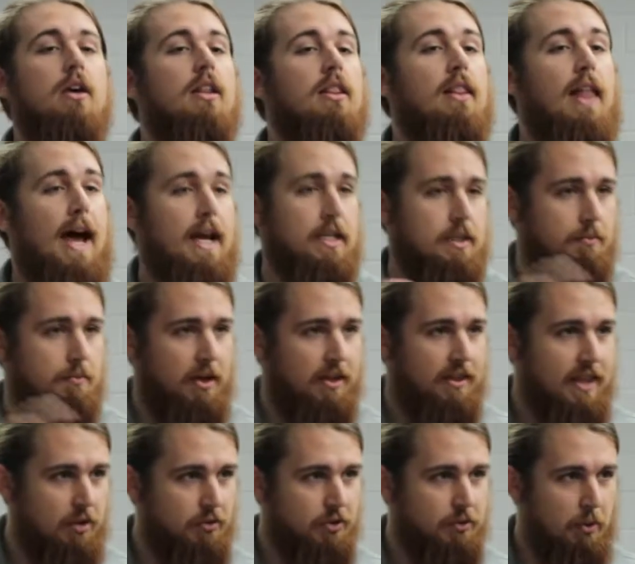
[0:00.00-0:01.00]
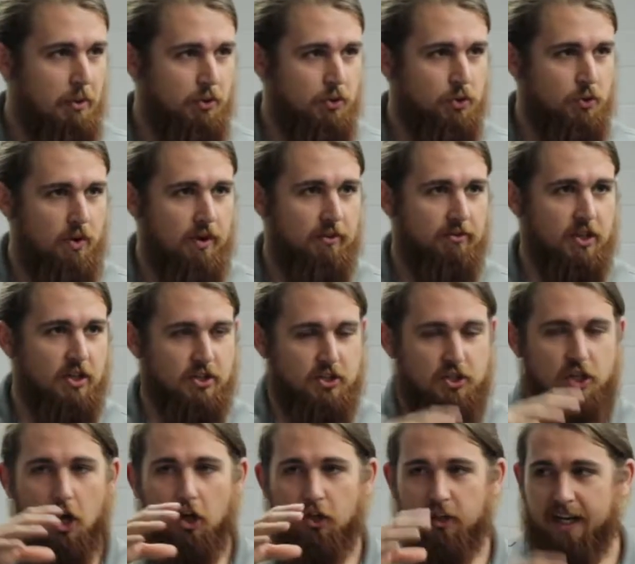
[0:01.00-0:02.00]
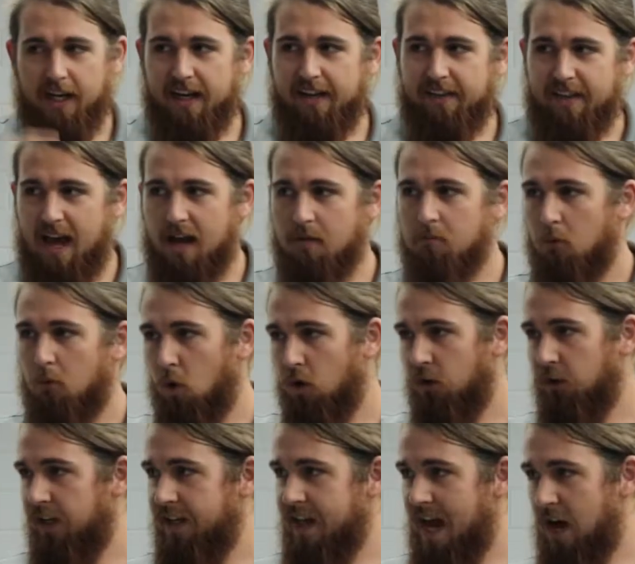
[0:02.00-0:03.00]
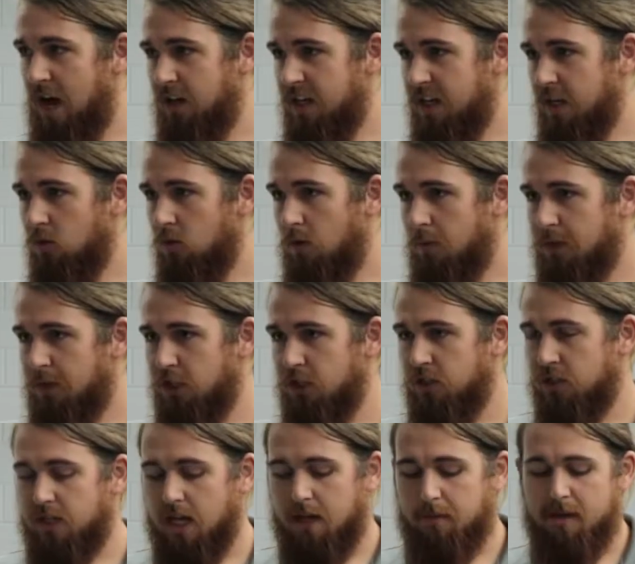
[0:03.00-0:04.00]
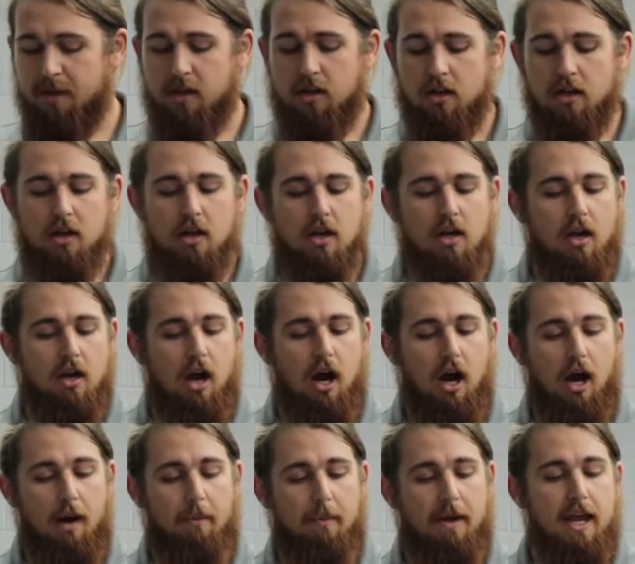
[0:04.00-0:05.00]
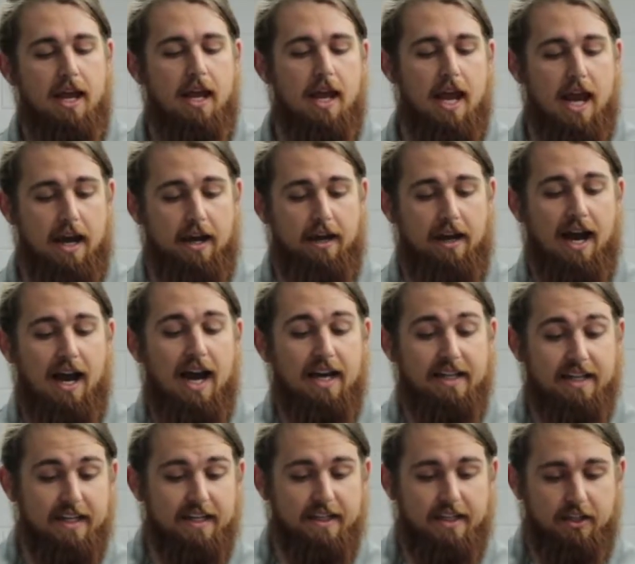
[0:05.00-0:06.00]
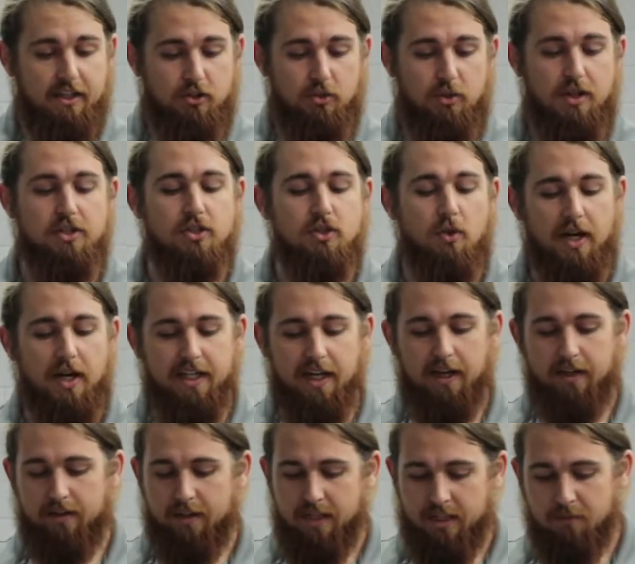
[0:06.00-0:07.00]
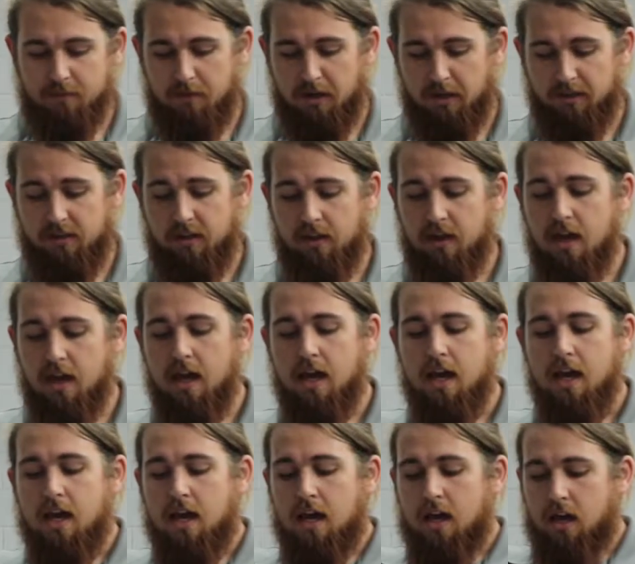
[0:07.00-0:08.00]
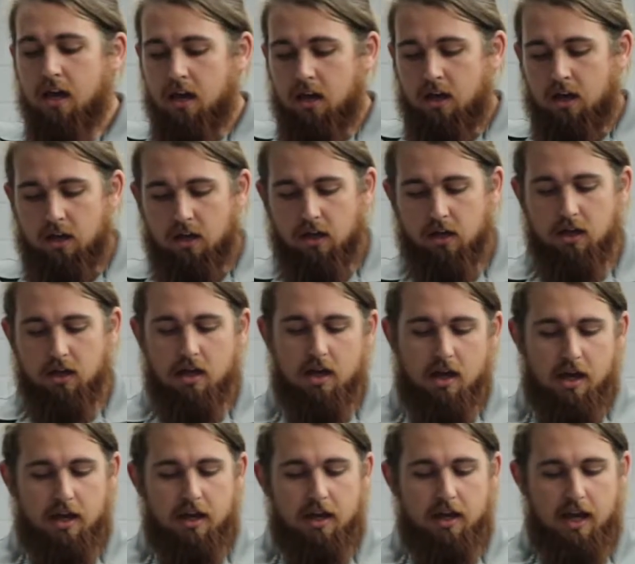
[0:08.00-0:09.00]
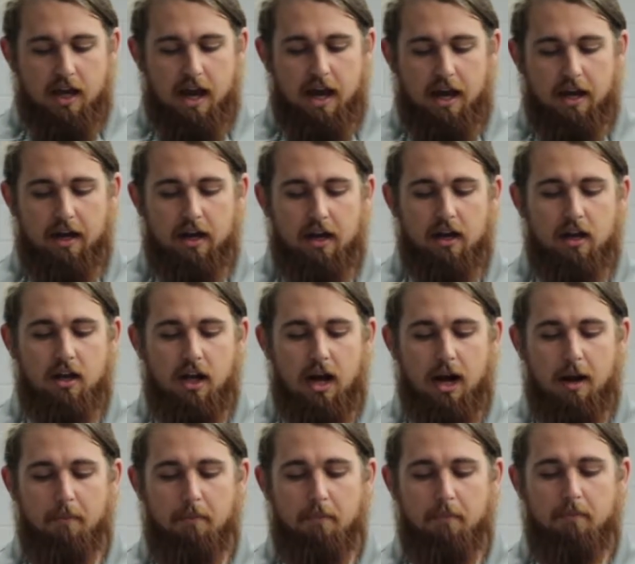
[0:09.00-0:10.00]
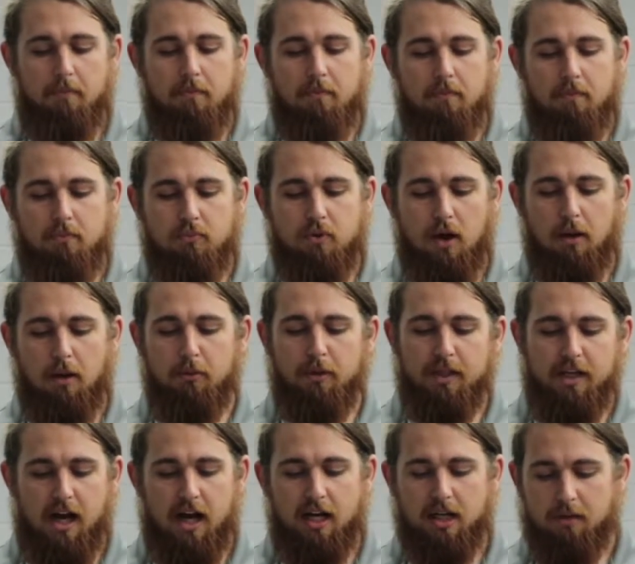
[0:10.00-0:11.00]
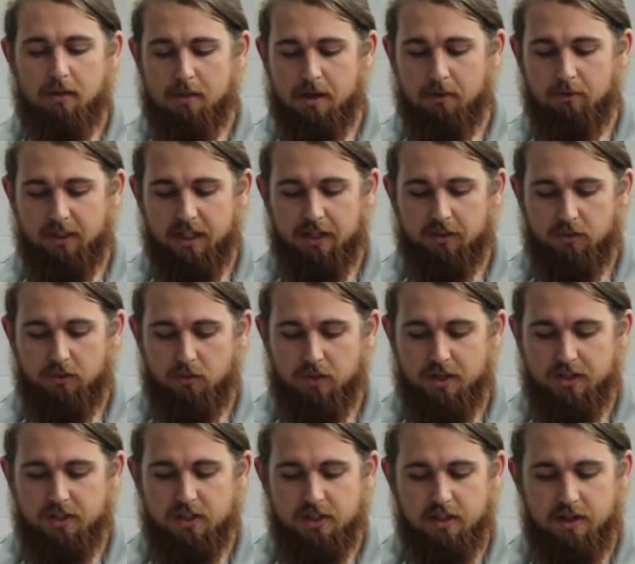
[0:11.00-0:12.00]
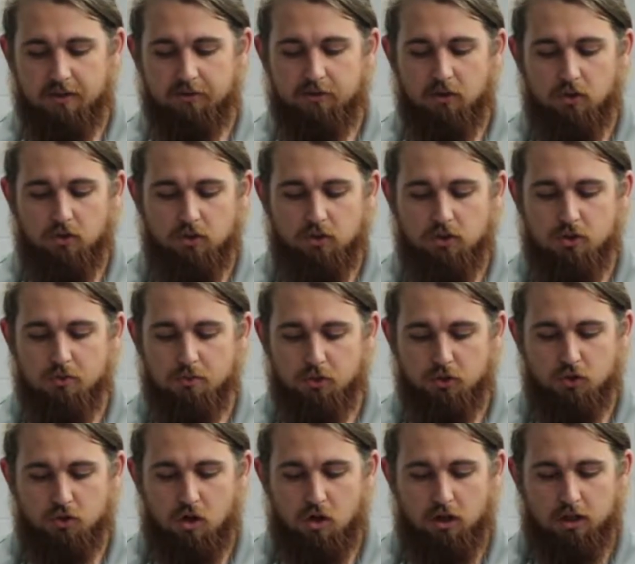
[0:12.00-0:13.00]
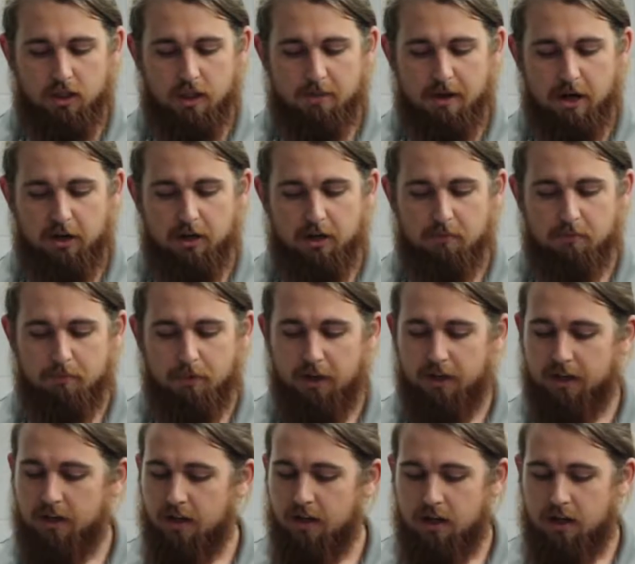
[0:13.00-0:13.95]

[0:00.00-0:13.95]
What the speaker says: Last month I was supposed to have consolidated that and boiled it down into a mission statement, and I didn't get to it, so I did it this month. And I'm probably not going to be able to get through this because I feel super strongly about it, but